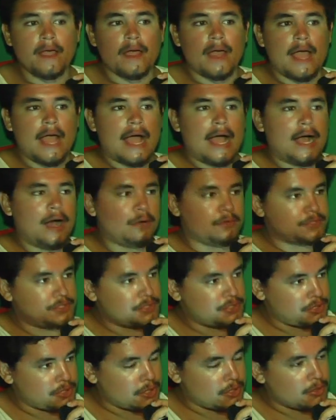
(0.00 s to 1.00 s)
House
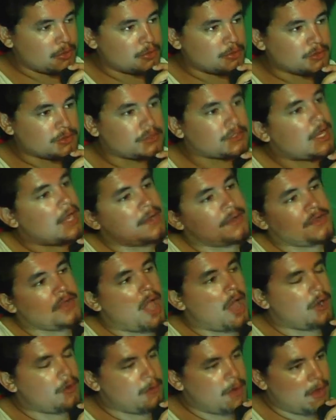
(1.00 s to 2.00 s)
shows,
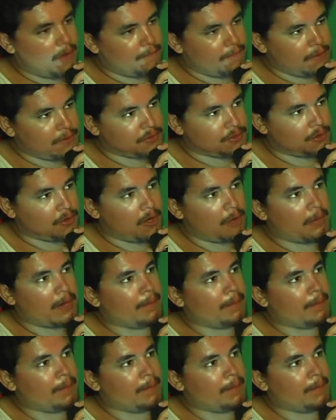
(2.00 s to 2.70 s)
not around Ventura,